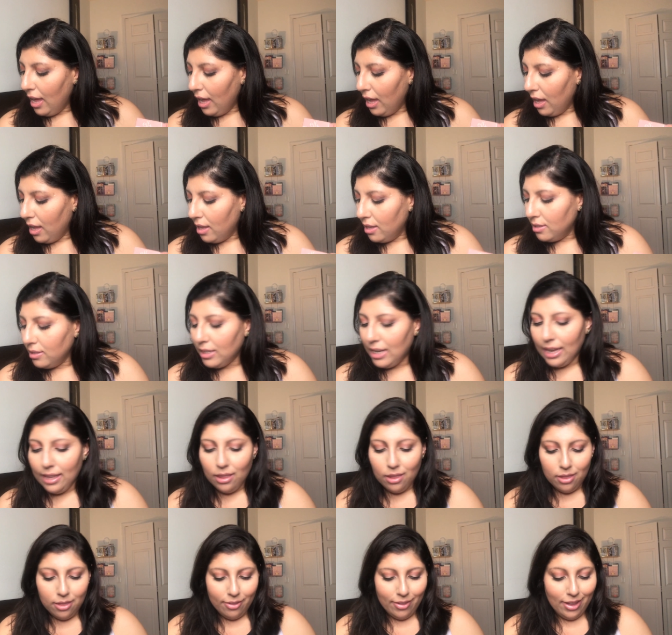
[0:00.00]
and I
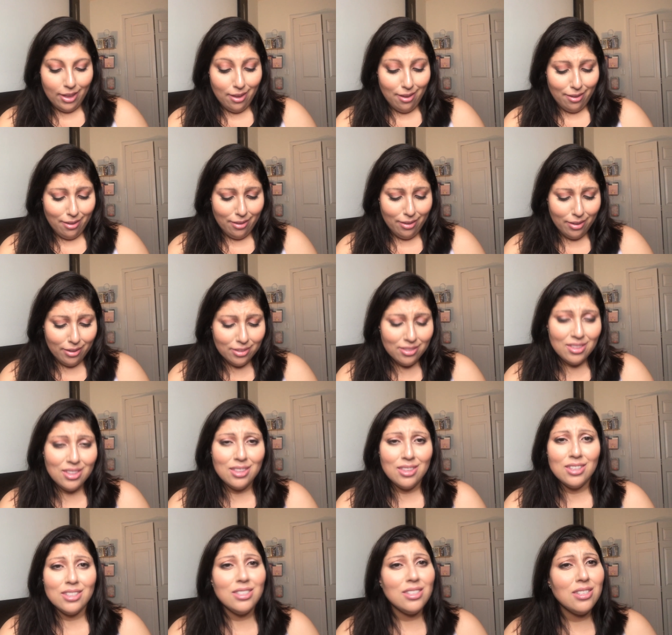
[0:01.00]
think
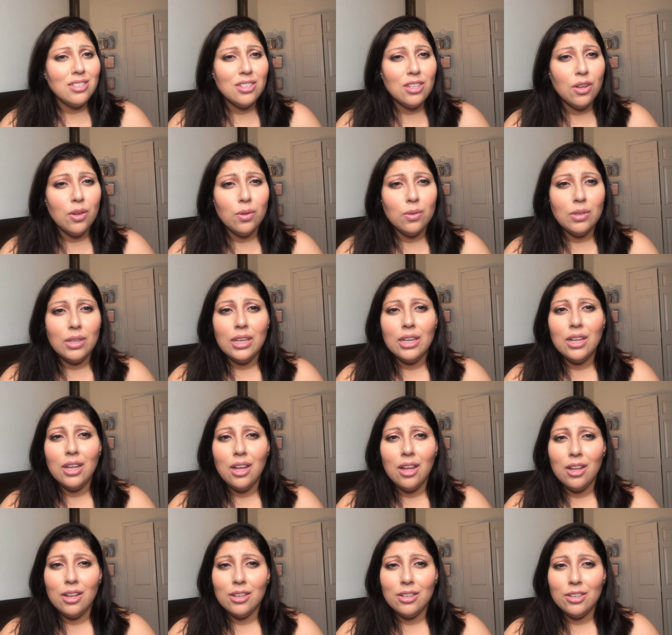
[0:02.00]
that this is the only
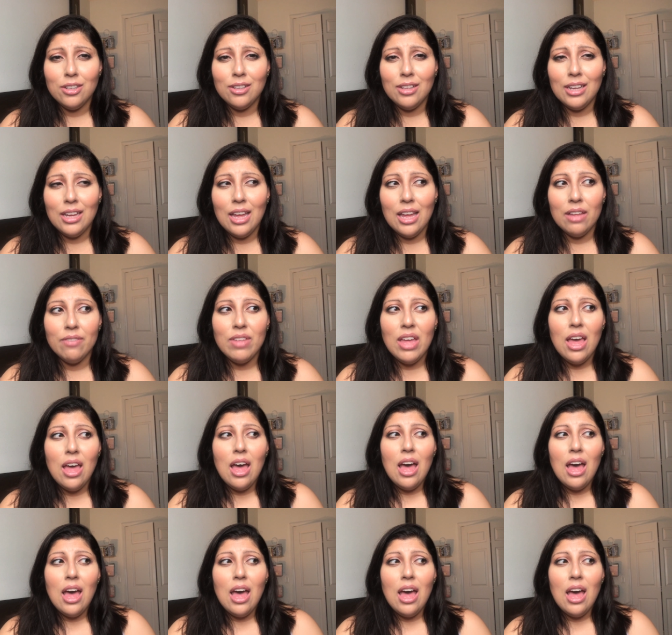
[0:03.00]
color they have.